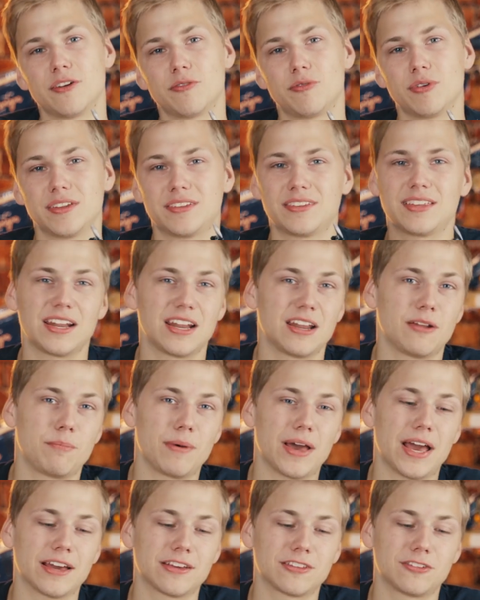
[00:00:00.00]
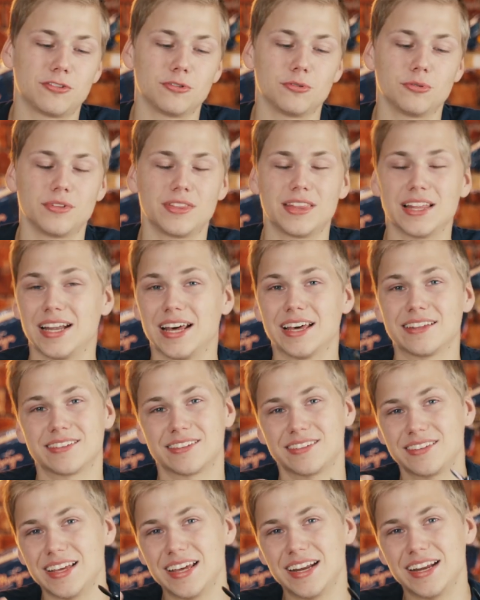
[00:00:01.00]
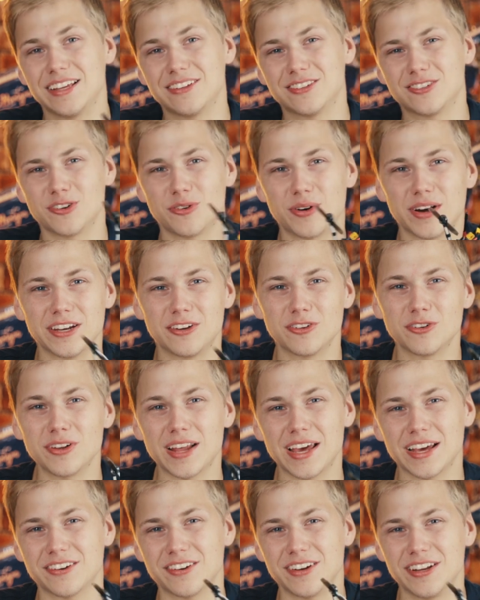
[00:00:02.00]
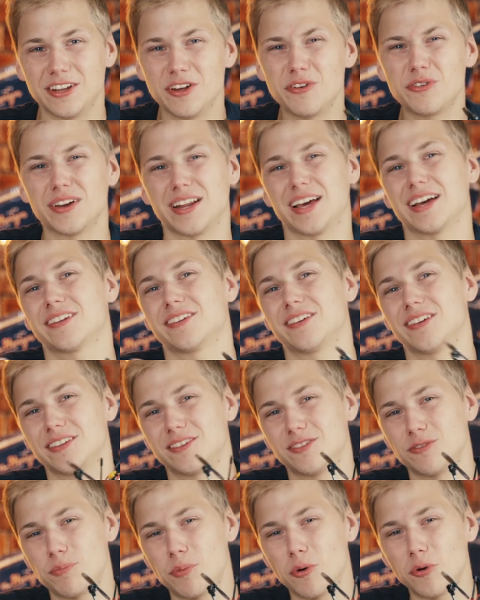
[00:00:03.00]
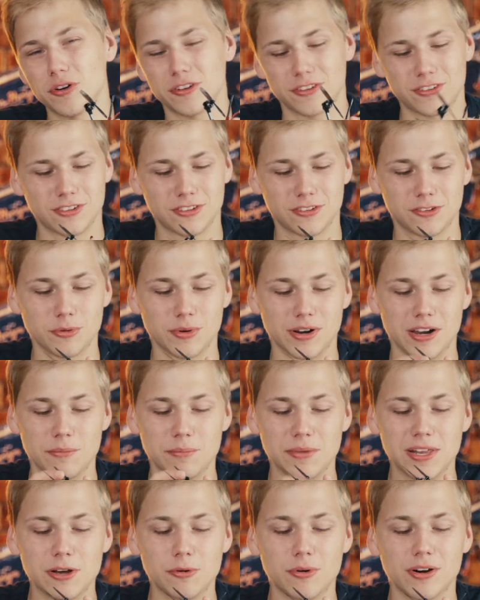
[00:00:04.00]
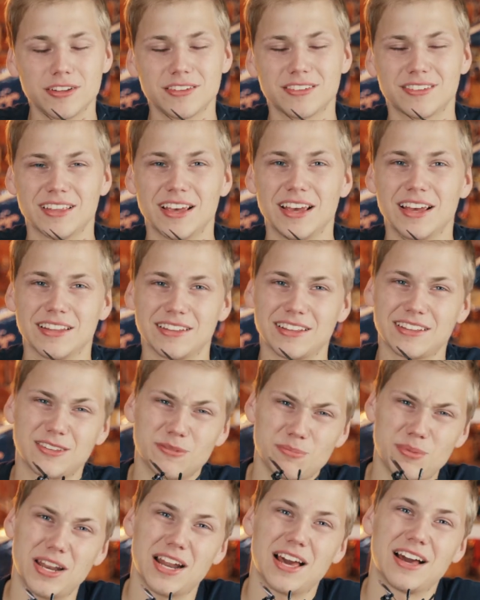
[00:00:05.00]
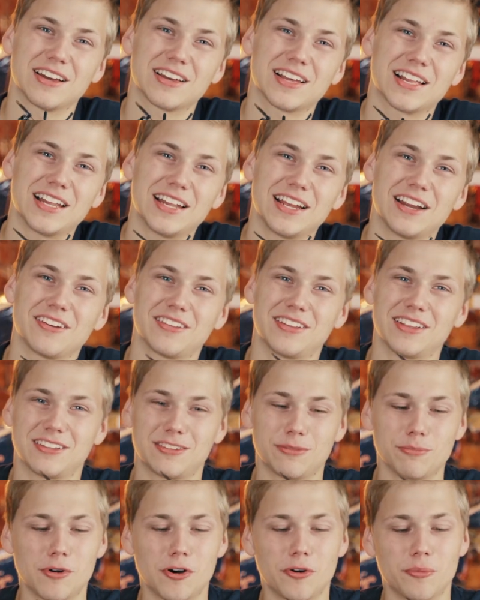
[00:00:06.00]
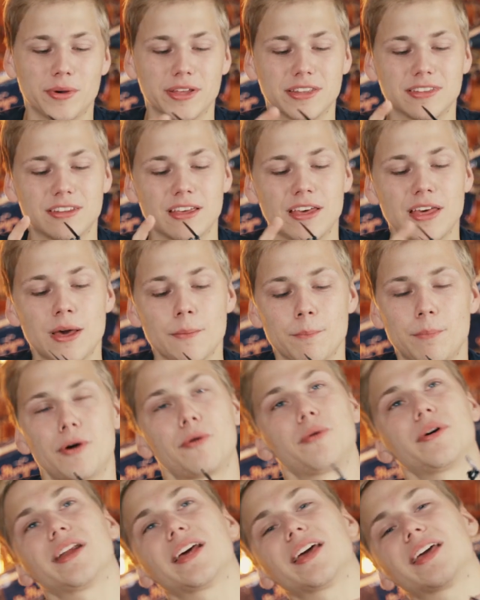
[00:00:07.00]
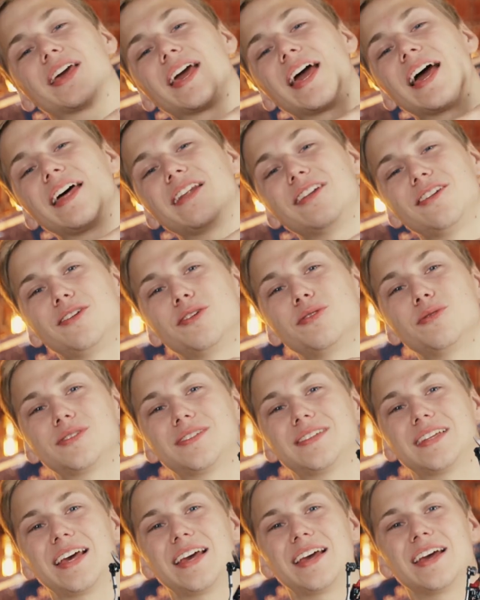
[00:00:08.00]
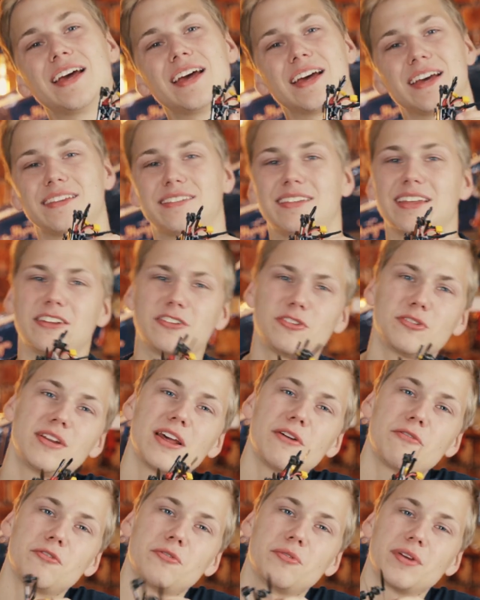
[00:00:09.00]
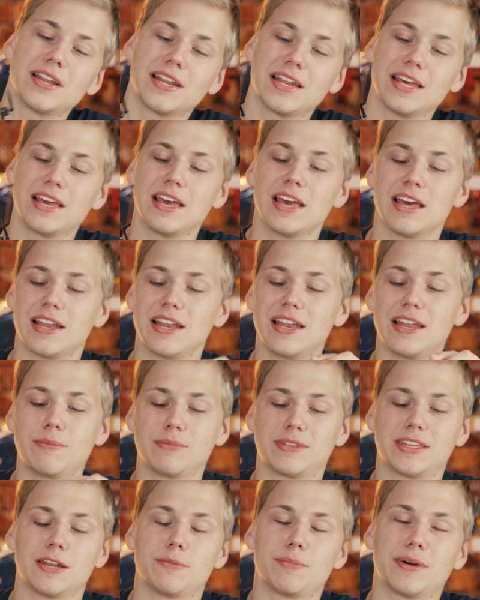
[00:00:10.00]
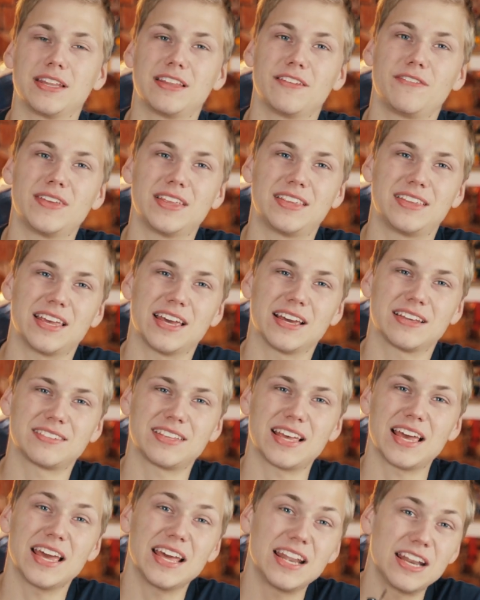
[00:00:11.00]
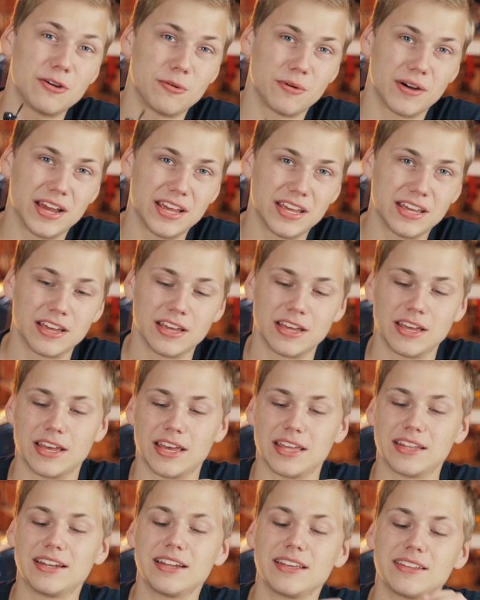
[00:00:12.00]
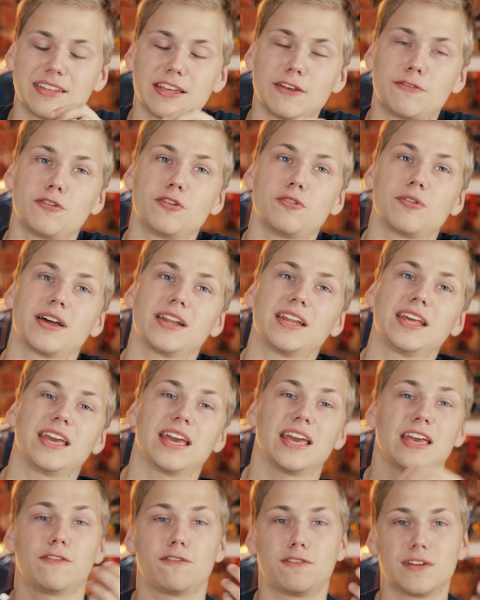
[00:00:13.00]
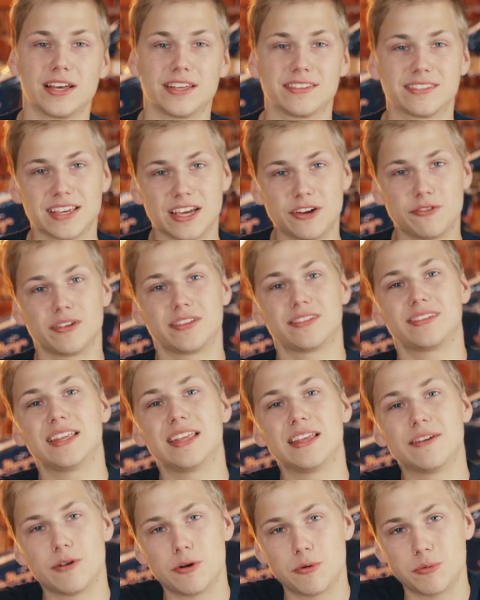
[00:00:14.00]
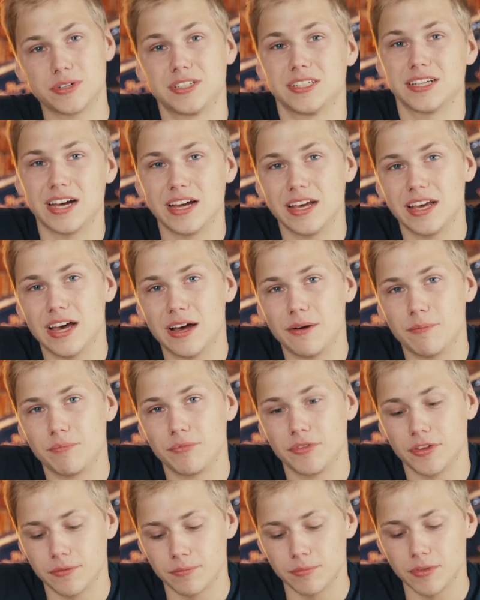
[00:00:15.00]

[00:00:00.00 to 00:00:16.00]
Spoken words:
reset it back to the last setting, so I don't actually know it actually supports 200 milliwatts. That's a bit unclear at this moment. But what I can do say is that you're never really limited by the VTX anyway, at least if you're running a FlySky receiver, which I am.